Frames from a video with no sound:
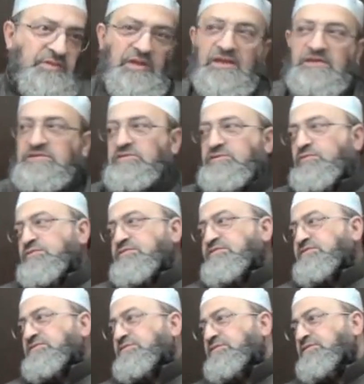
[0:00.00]
The answer
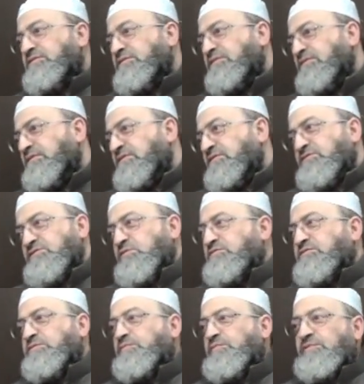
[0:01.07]
was so
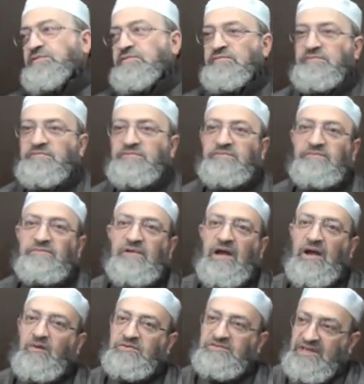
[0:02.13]
simple.
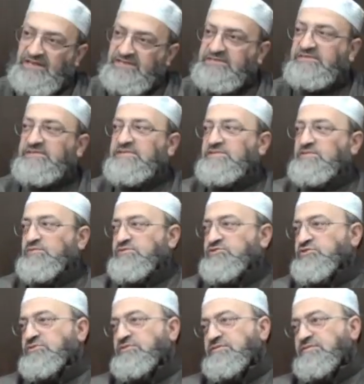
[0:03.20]
I was asked this
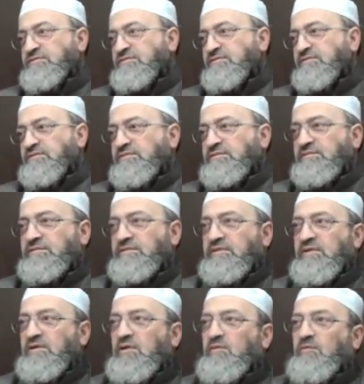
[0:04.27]
question
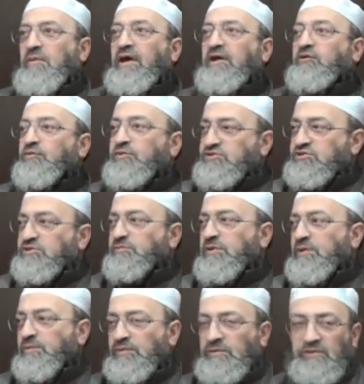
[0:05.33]
by Christian
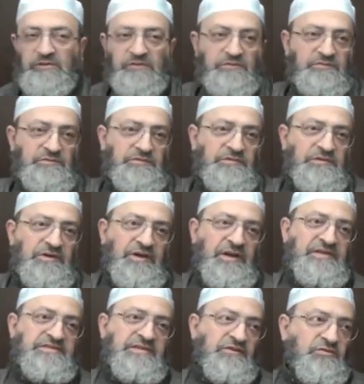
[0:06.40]
people, and
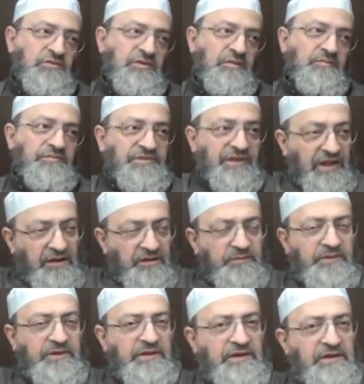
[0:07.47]
I said to them, tell
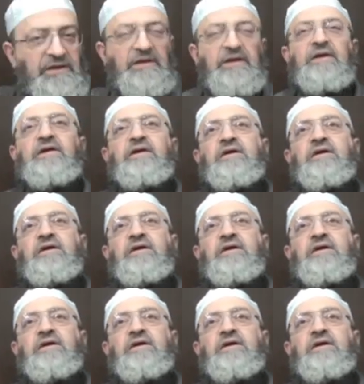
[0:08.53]
me